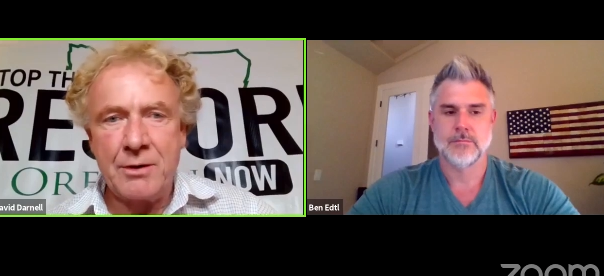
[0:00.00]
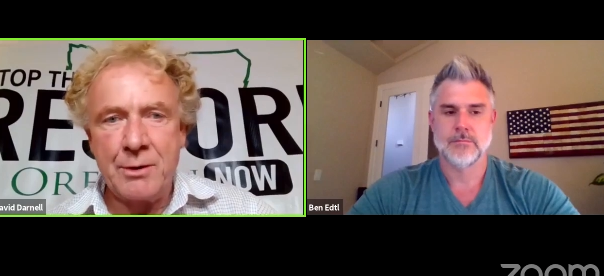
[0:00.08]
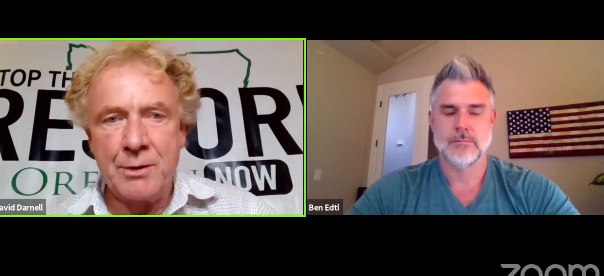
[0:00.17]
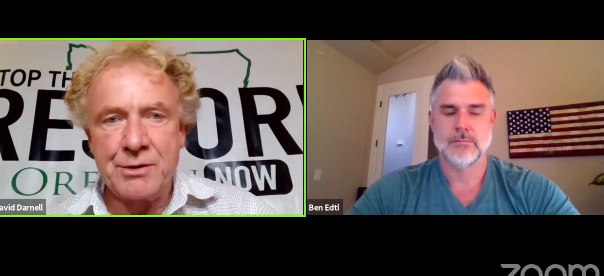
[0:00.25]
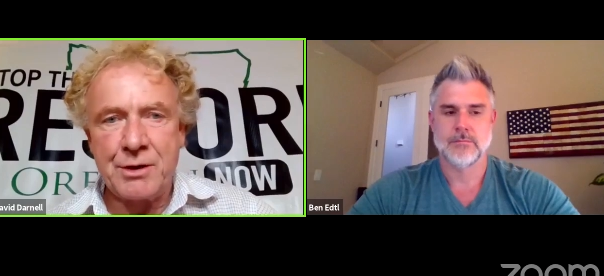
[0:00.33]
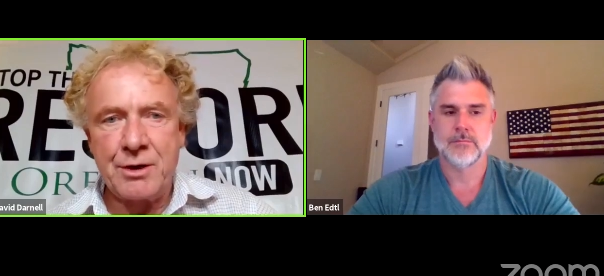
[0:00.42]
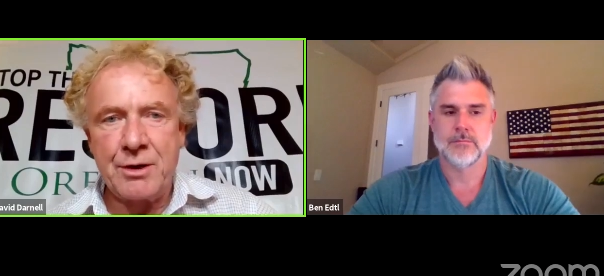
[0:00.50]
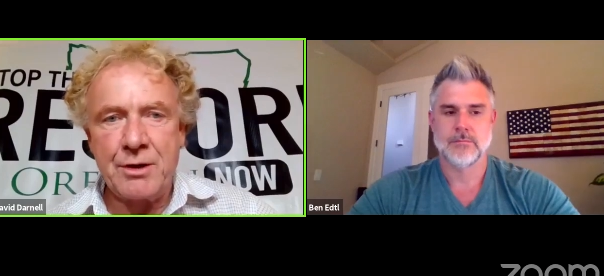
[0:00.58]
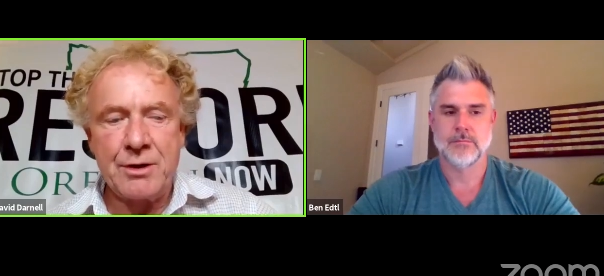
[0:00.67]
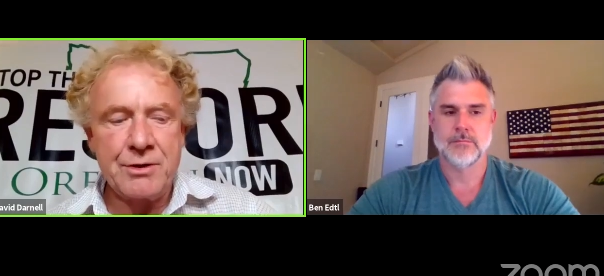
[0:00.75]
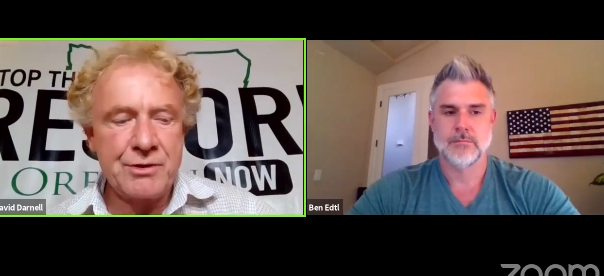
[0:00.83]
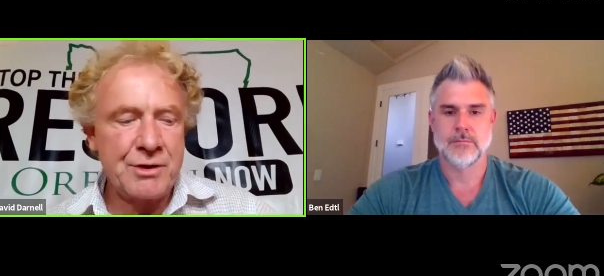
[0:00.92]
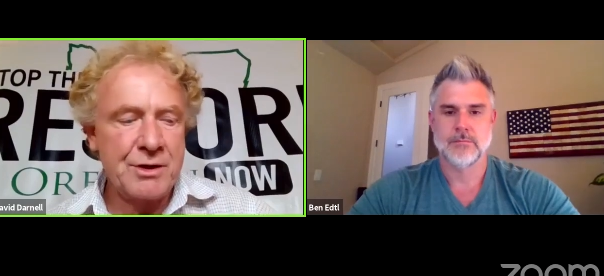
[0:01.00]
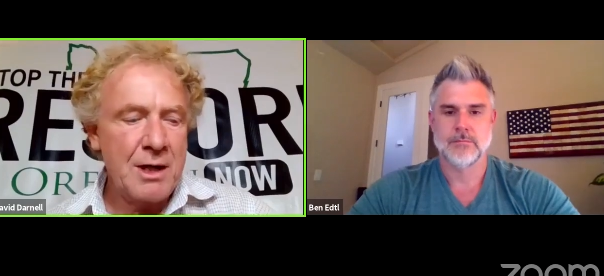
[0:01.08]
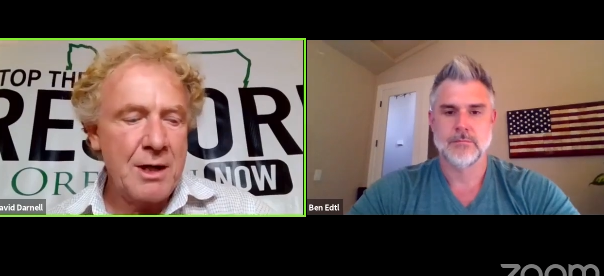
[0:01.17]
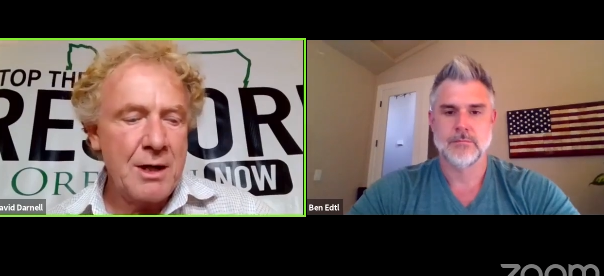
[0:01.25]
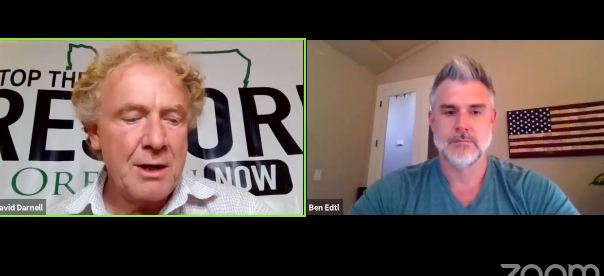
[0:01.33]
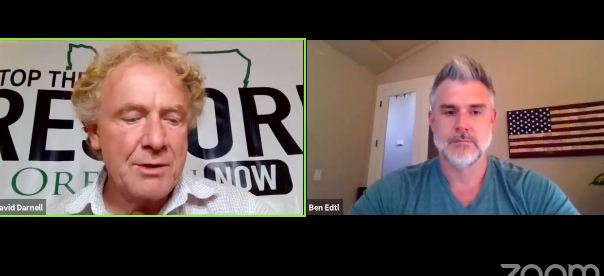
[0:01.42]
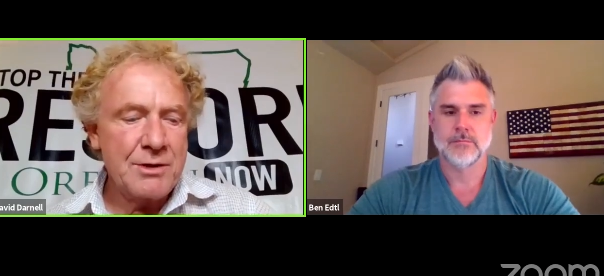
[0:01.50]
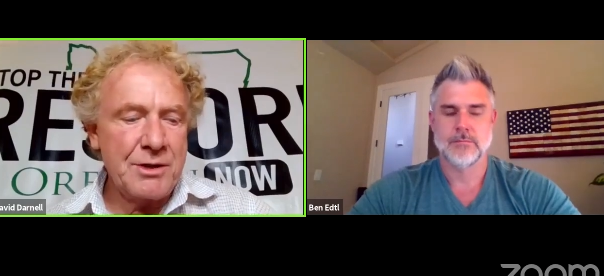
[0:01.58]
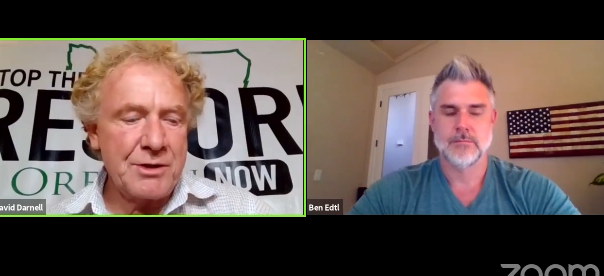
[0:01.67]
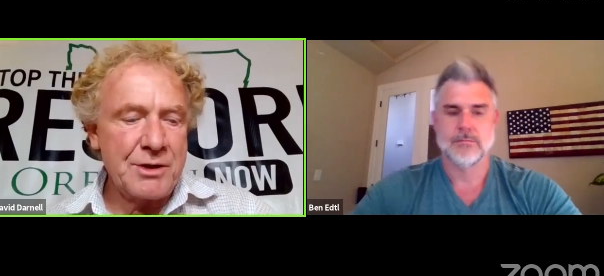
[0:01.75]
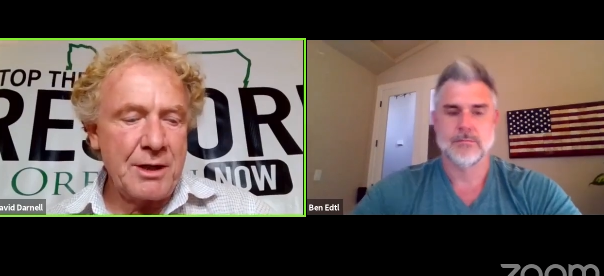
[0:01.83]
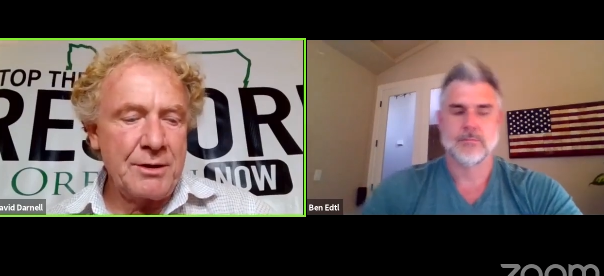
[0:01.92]
Speaker 1: who is a nurse she
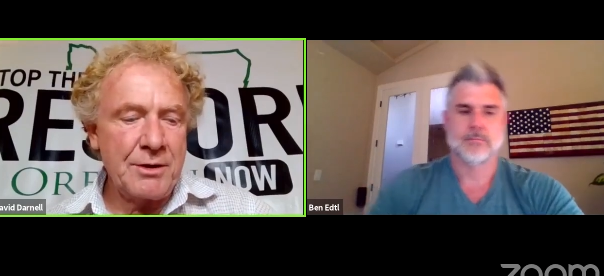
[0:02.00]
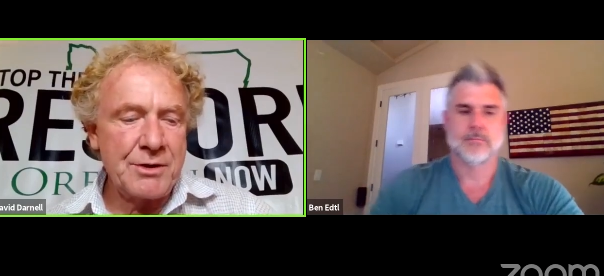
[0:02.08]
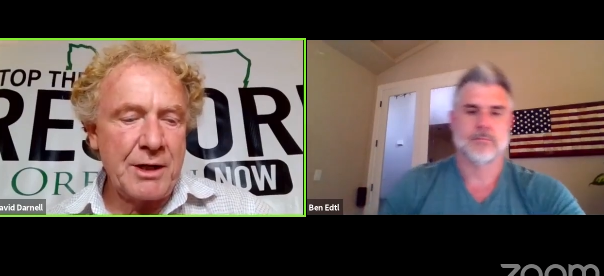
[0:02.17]
said nursing